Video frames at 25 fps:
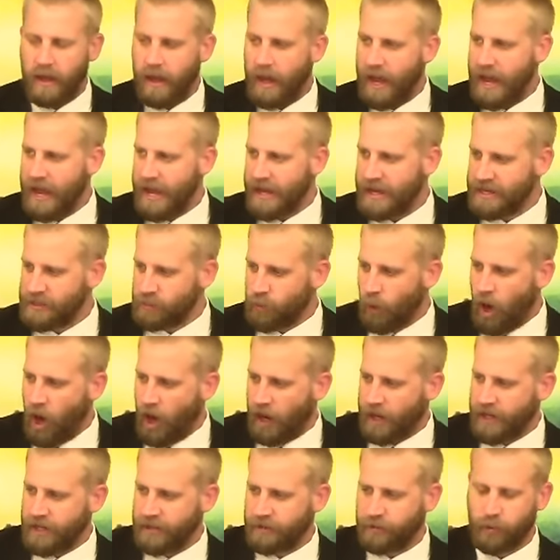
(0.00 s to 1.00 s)
And he's
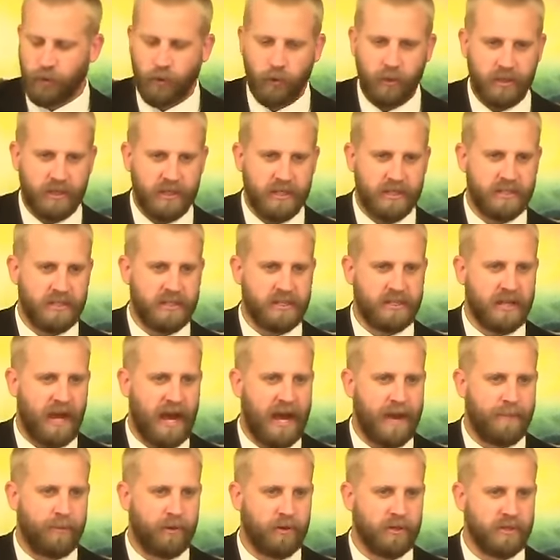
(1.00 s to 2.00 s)
walking through with his
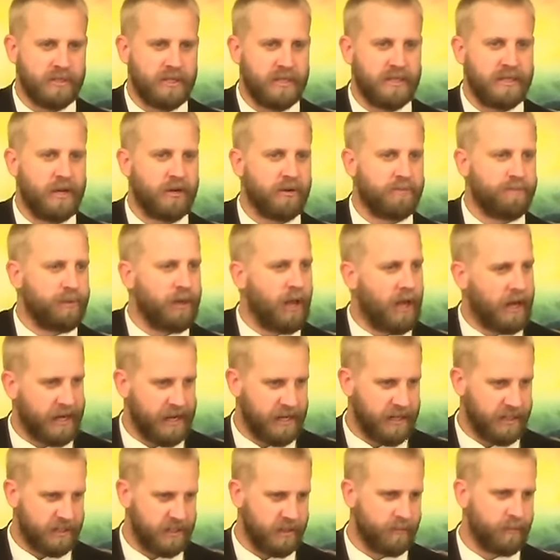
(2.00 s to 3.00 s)
disciples, and they're
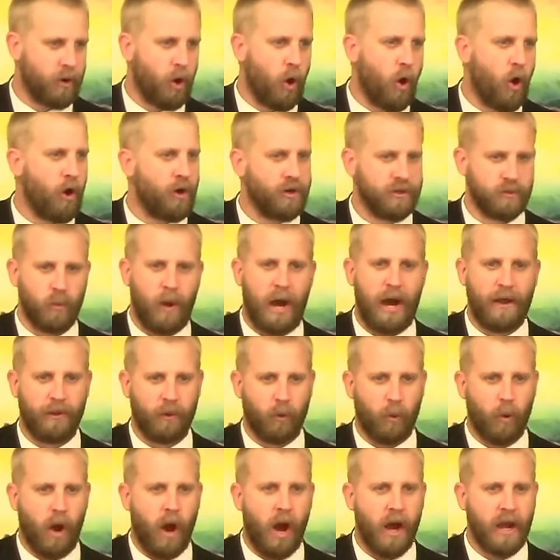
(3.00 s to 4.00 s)
plucking some corn while
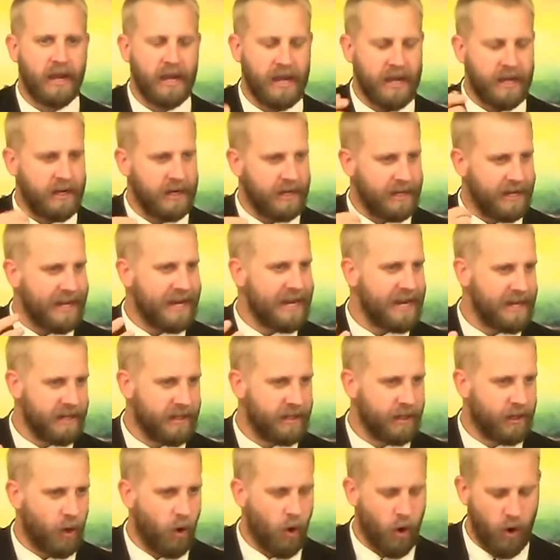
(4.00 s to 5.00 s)
they're walking and eating
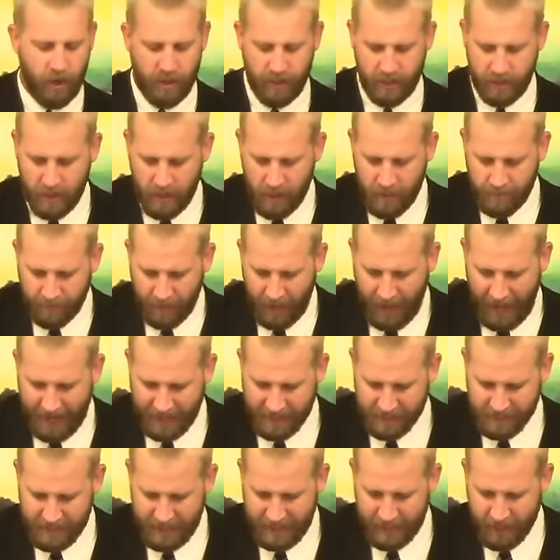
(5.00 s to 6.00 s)
the corn
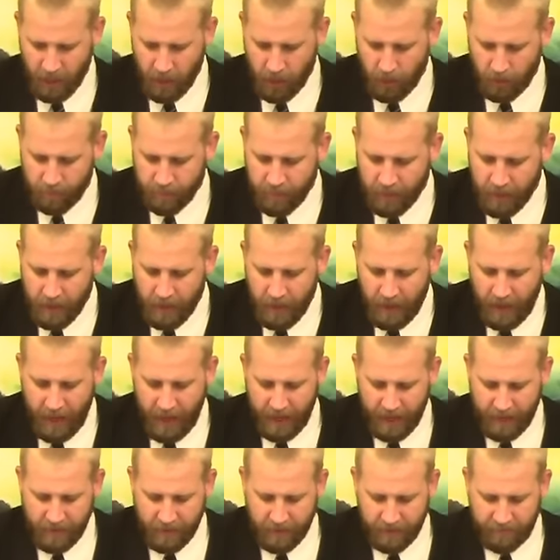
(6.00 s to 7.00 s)
as they go.
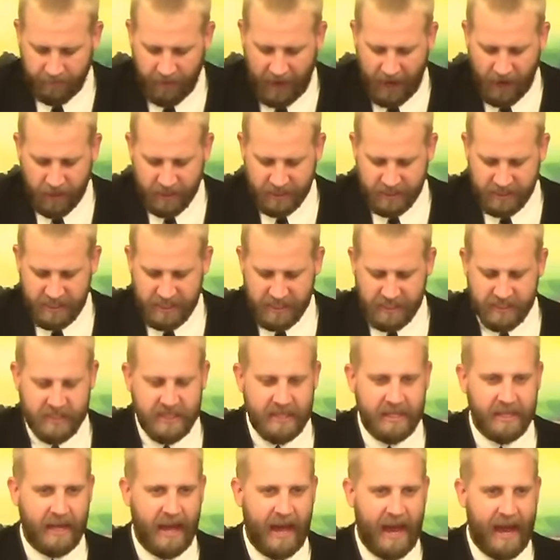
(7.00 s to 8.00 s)
And the Pharisees
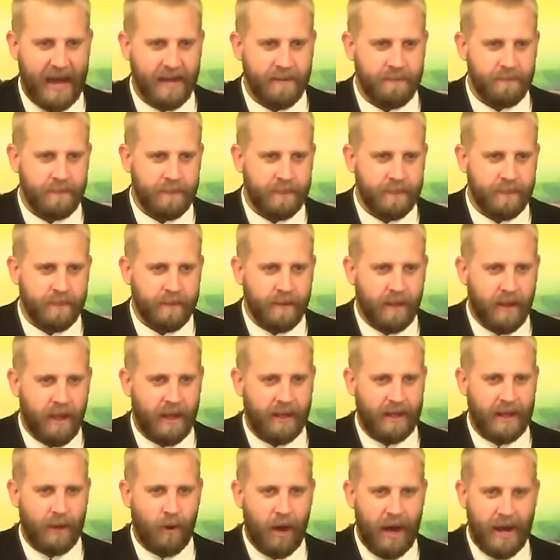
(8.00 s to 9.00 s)
see that,
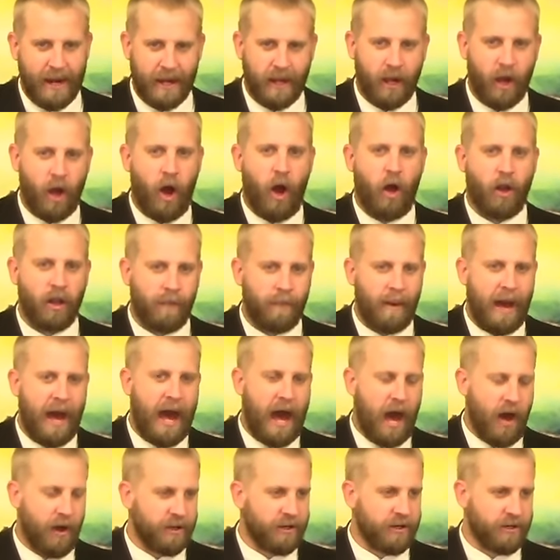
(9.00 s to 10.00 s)
and they want to call him
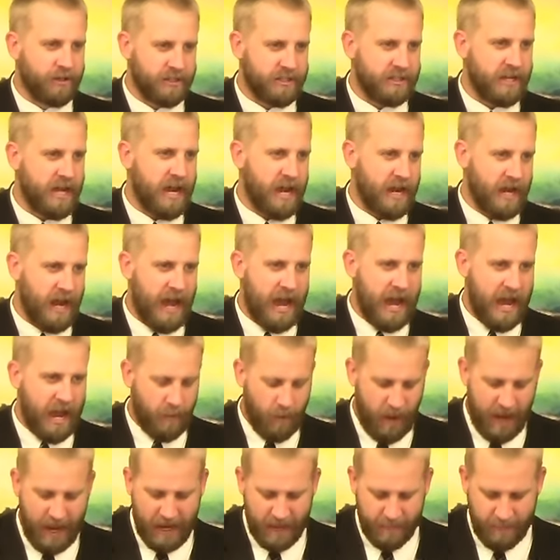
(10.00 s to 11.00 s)
out and they're saying, hey,
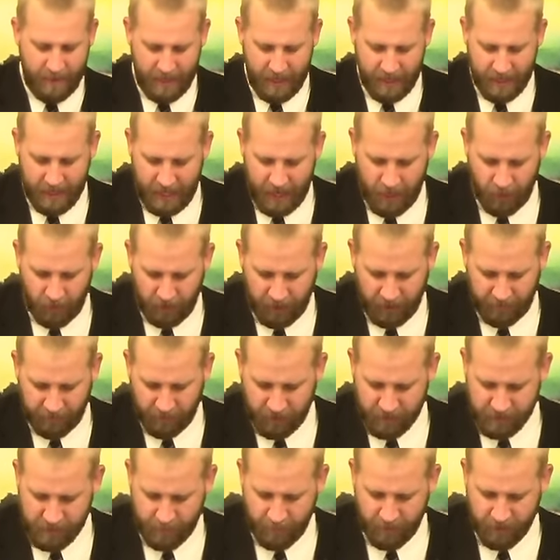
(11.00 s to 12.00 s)
wait a minute here. Look at
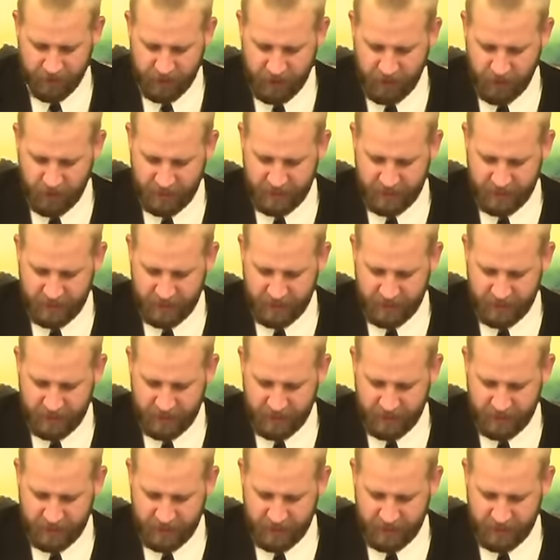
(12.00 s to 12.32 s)
verse number two.